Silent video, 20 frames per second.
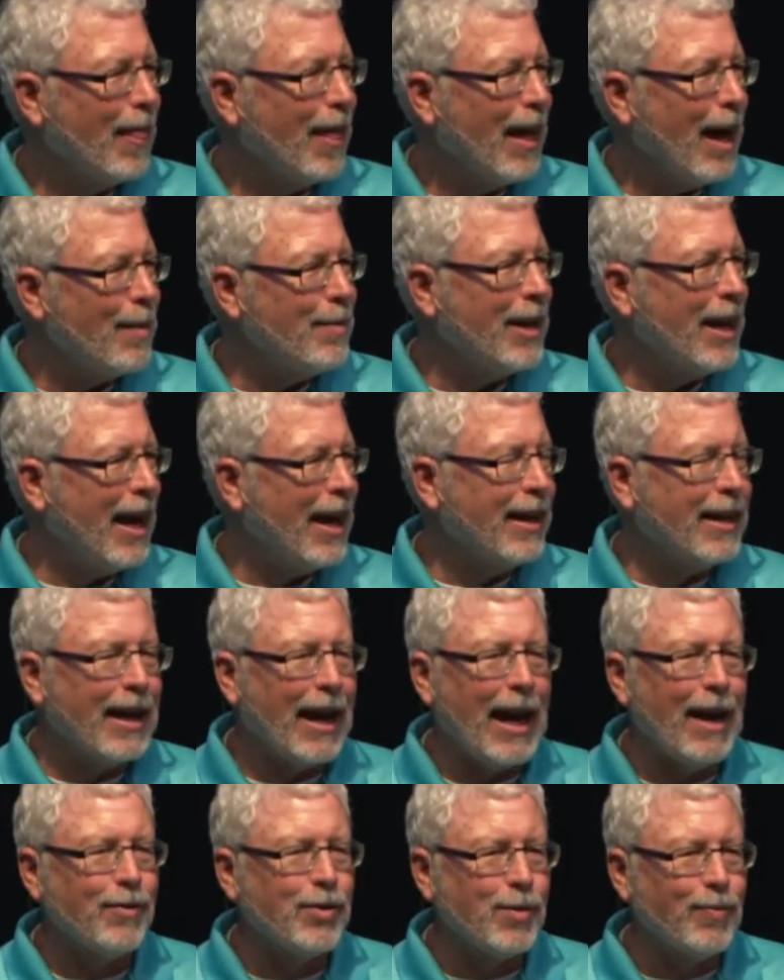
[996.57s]
I mean, hey, can I
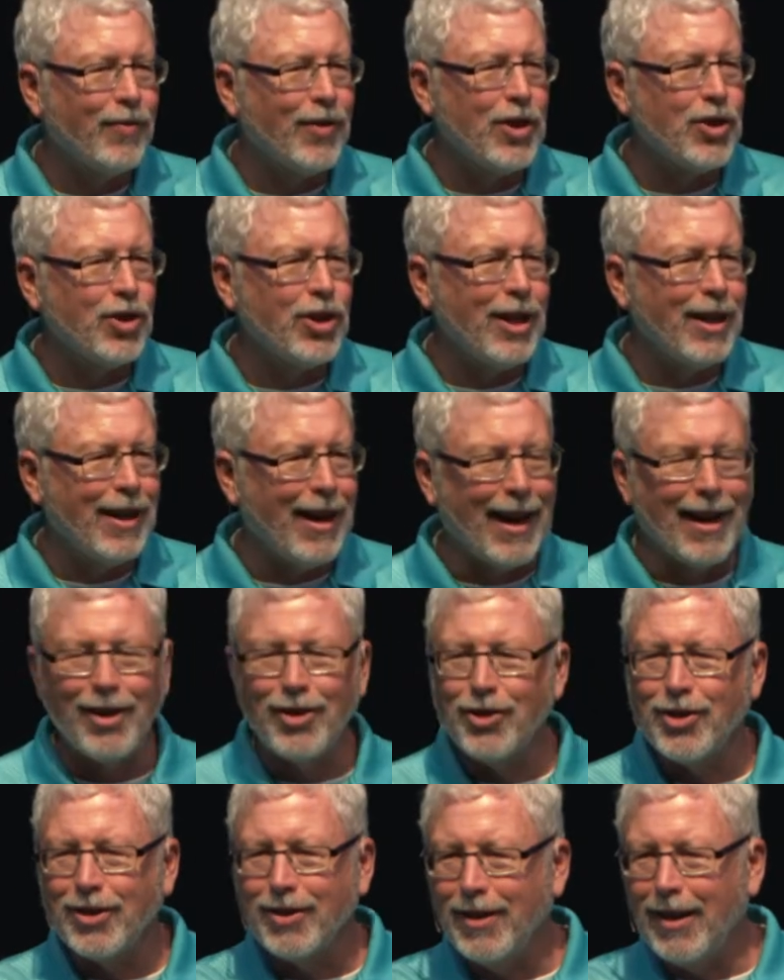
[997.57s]
have some fish to eat? Yeah,
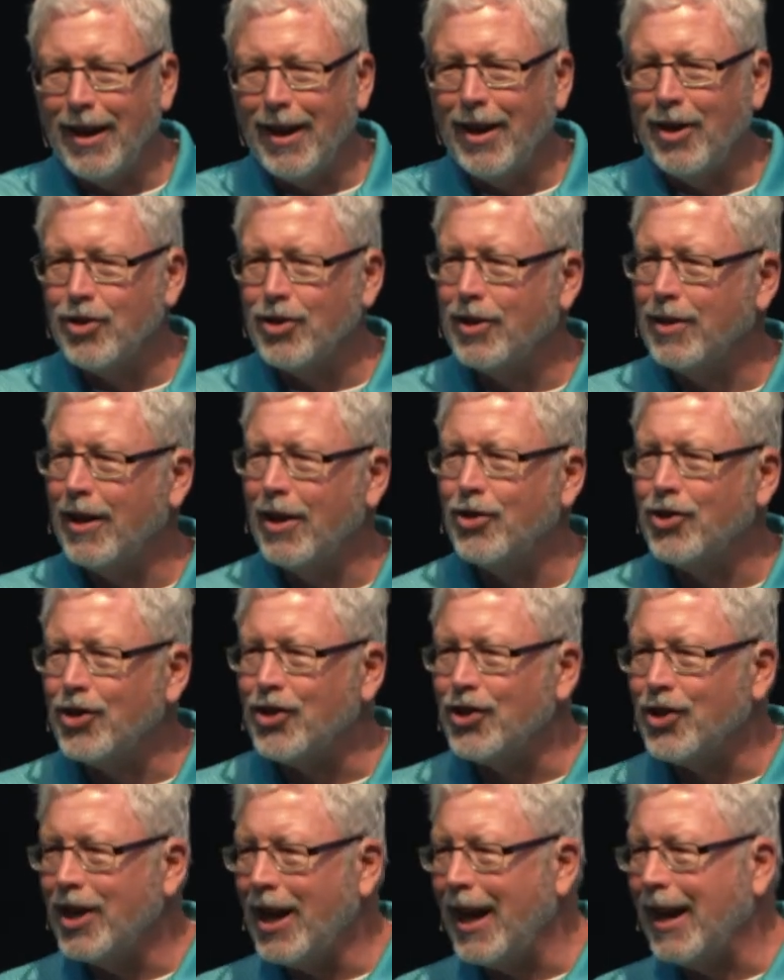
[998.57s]
here's, here's, here's a
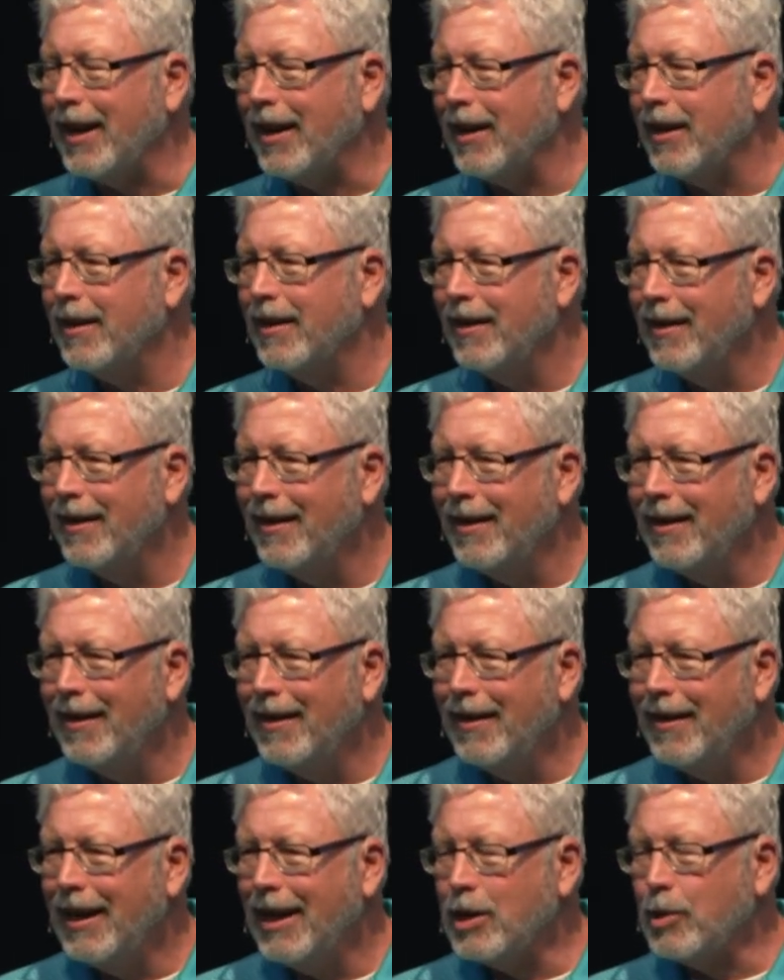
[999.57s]
snake.
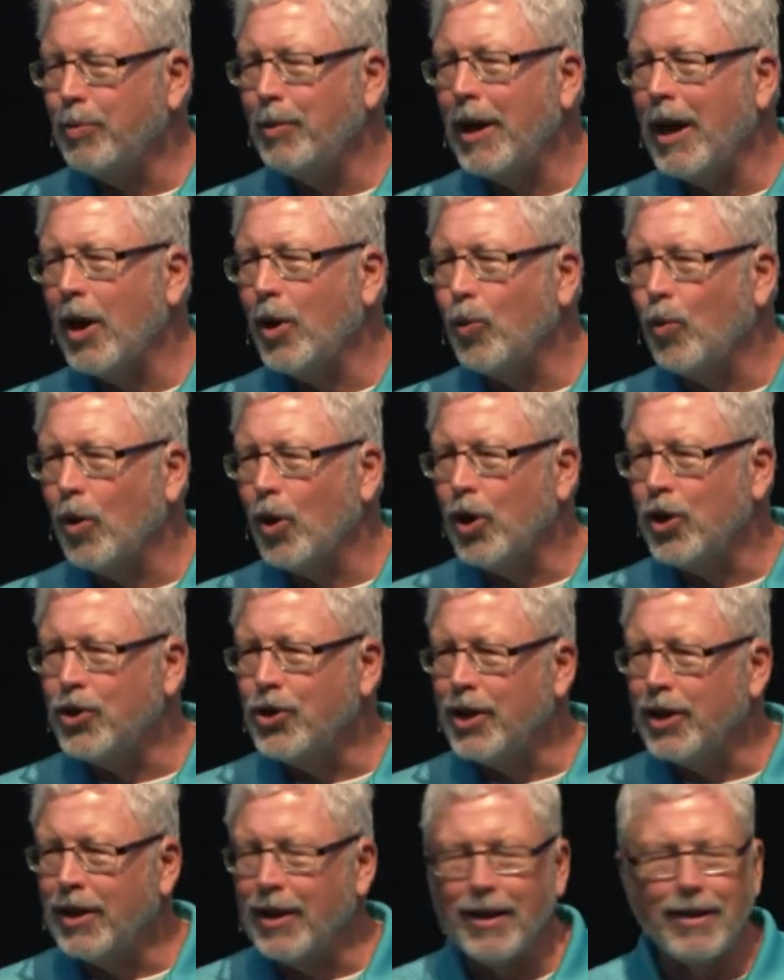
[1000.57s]
It's a play on words
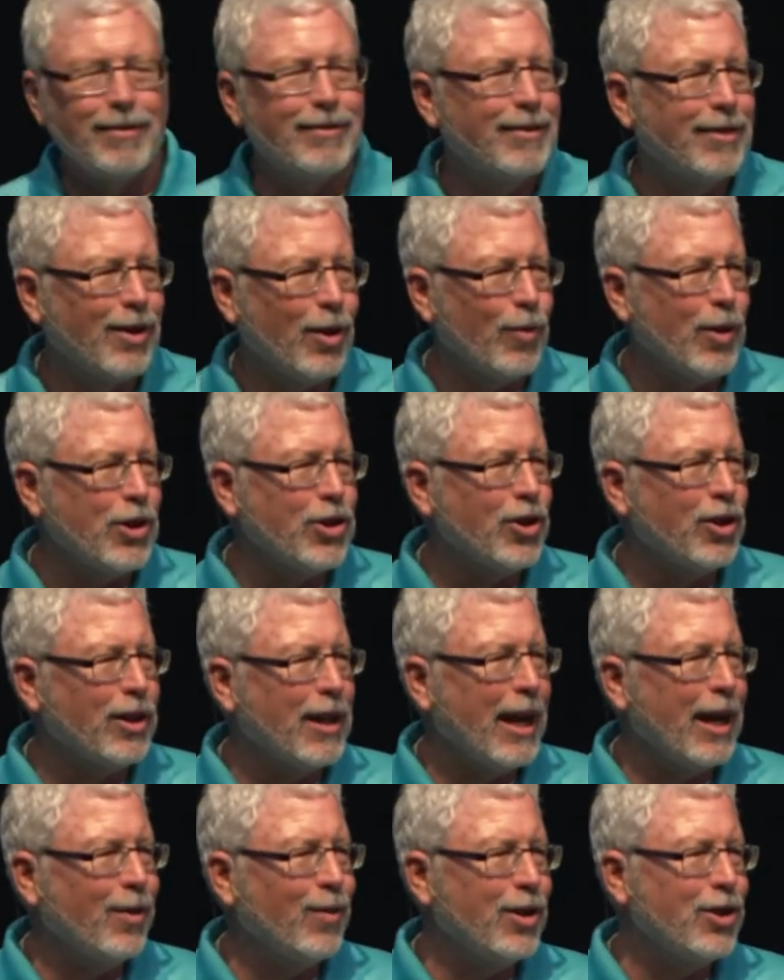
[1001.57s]
in the original
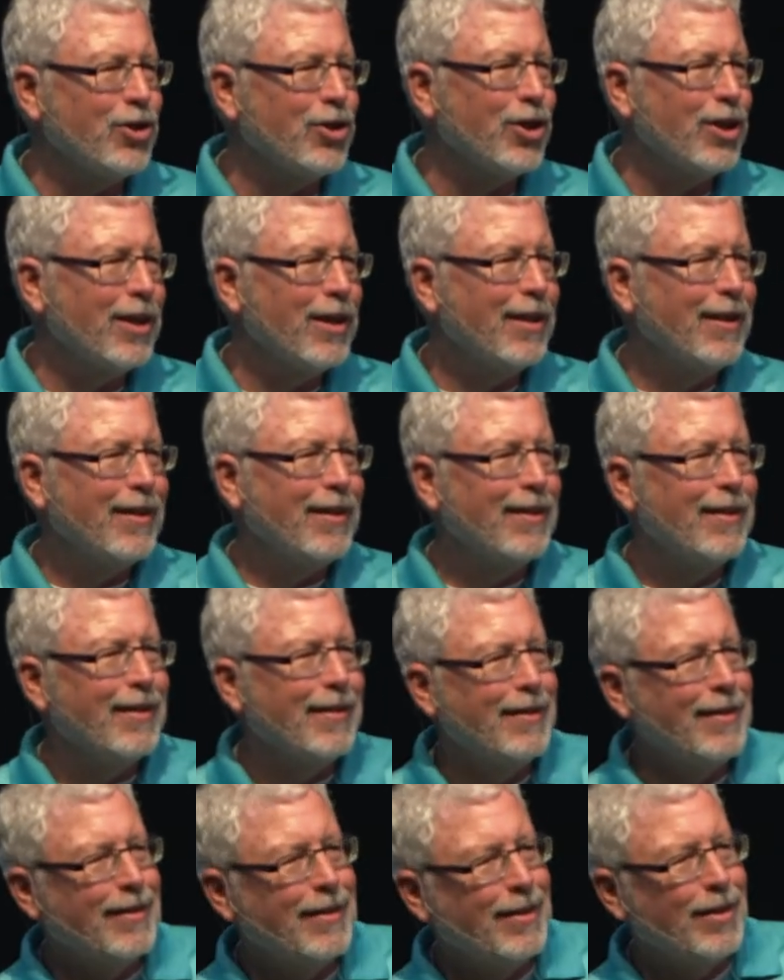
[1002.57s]
language.
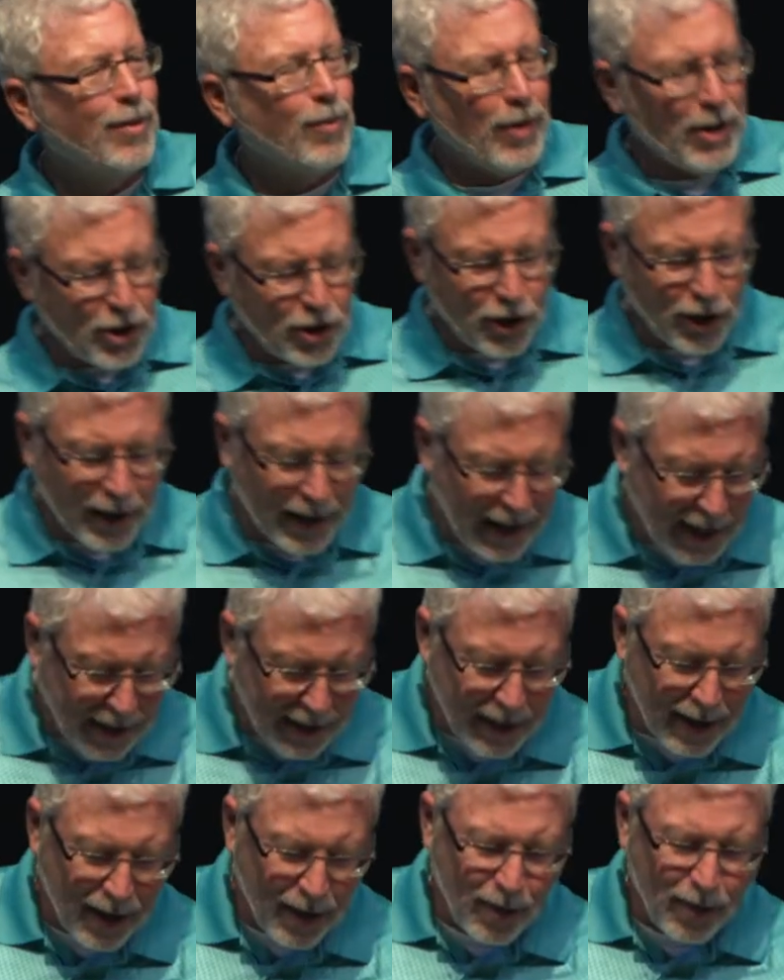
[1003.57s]
We just look at it and
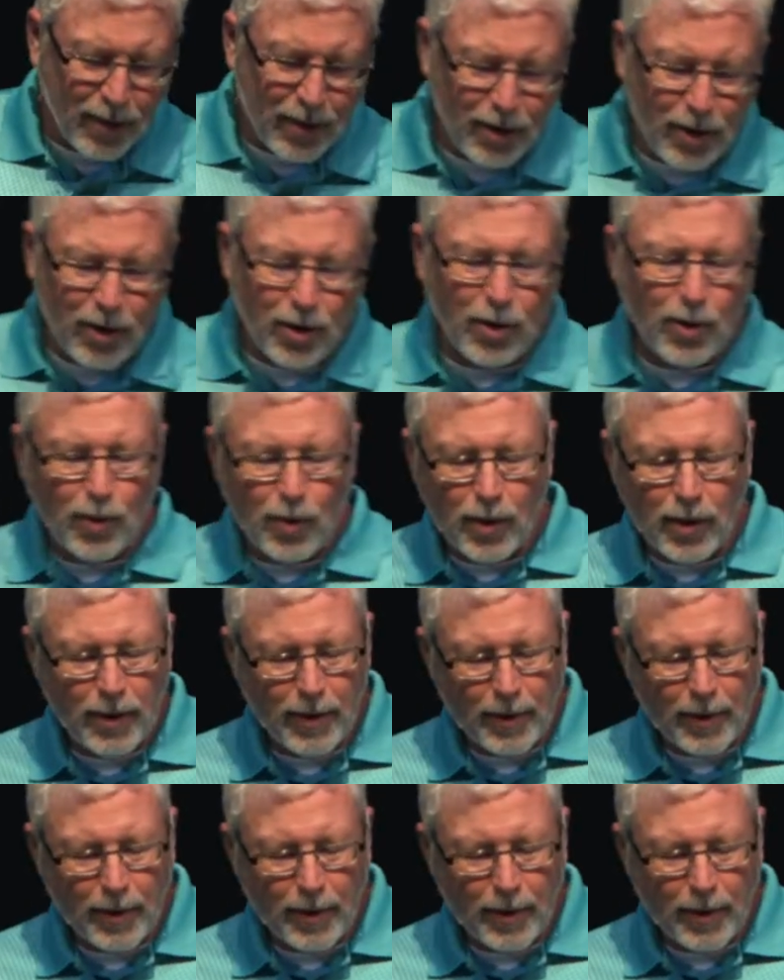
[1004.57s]
go, ooh.